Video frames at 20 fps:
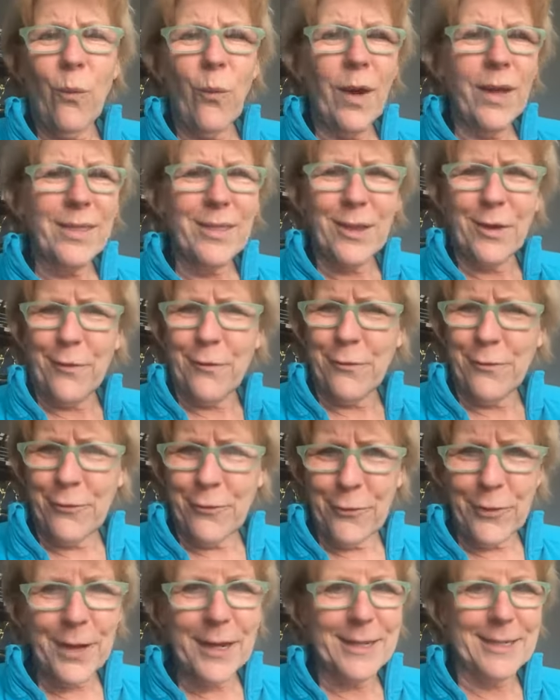What the
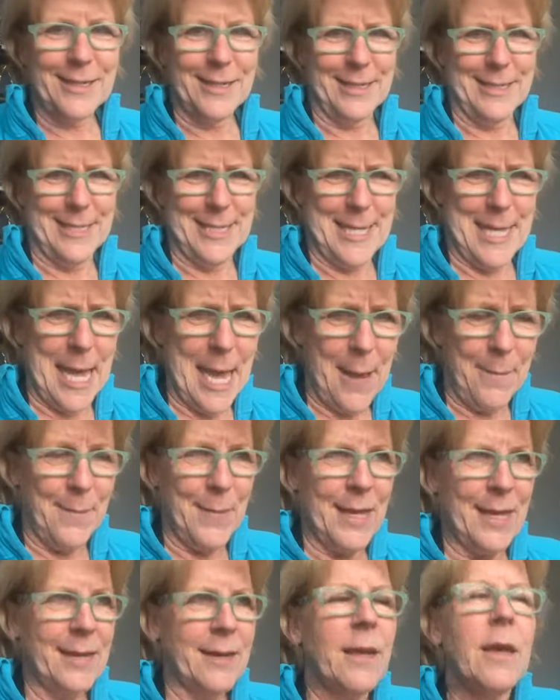frick does
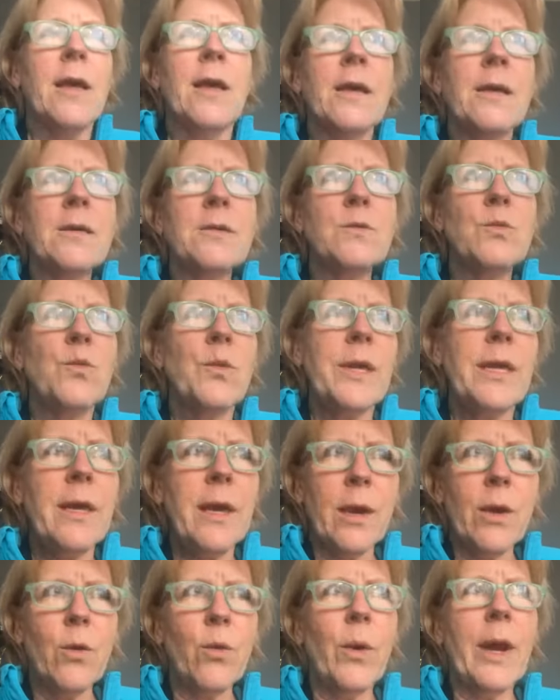that mean? Because
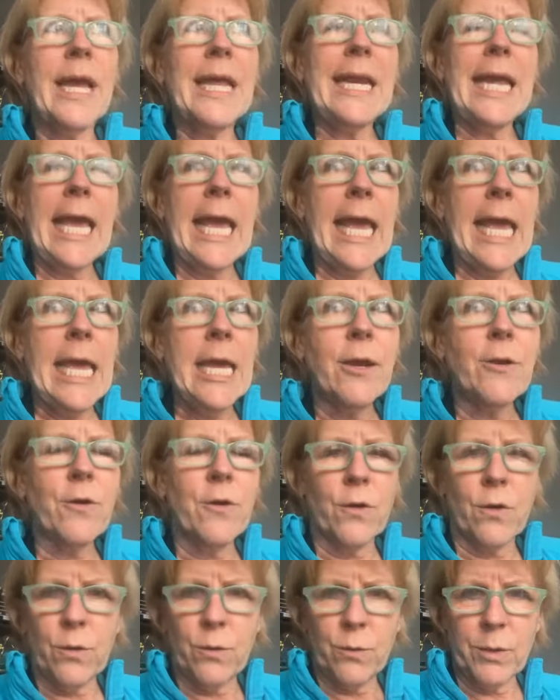we equate
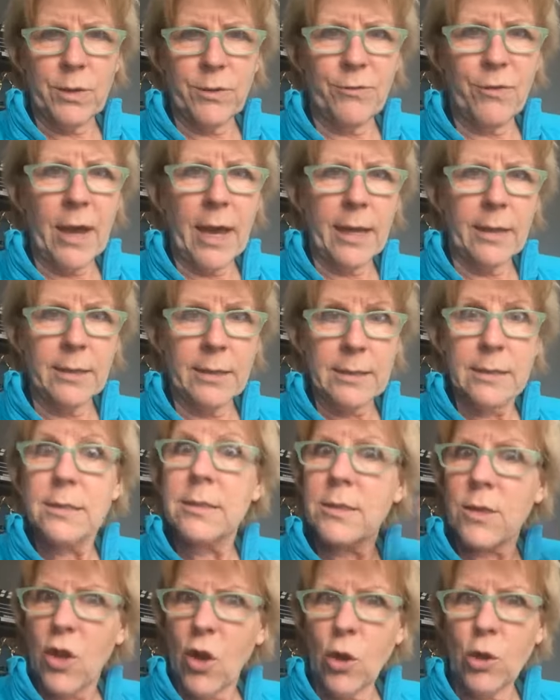anger with
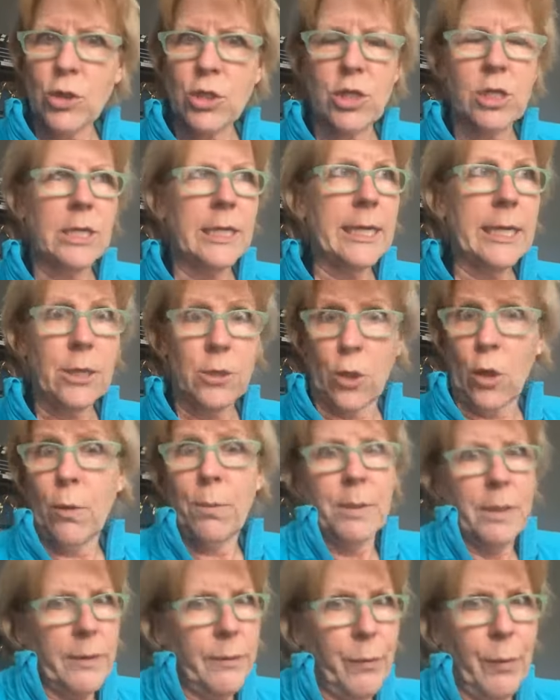violence culturally,
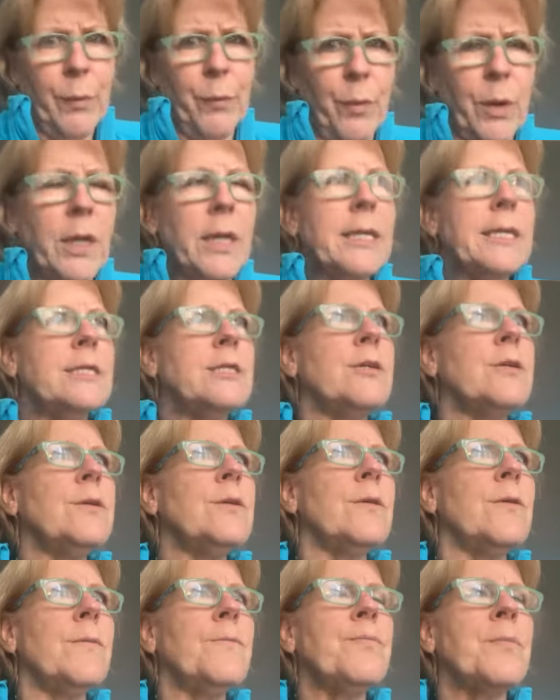globally. We really
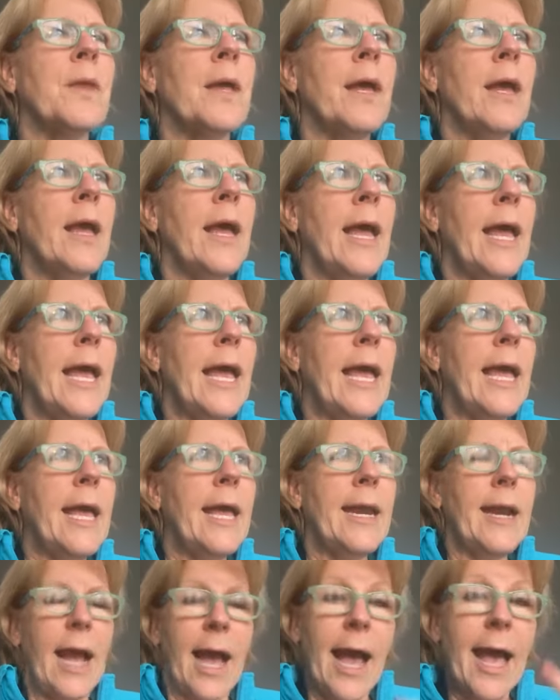do.
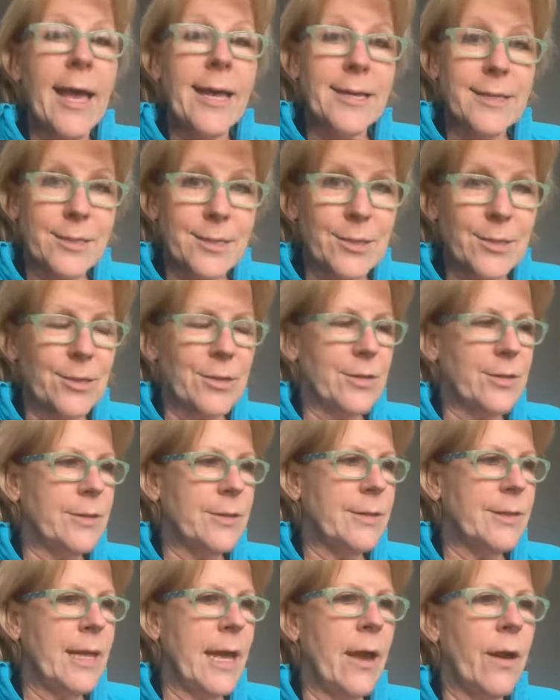And I assert
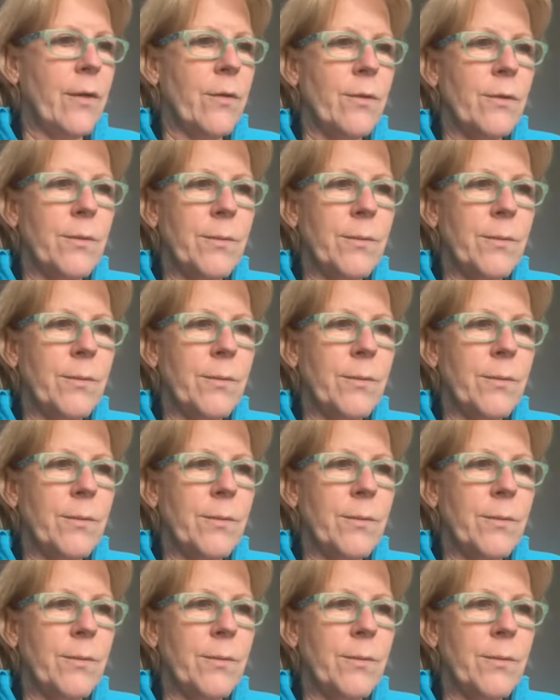that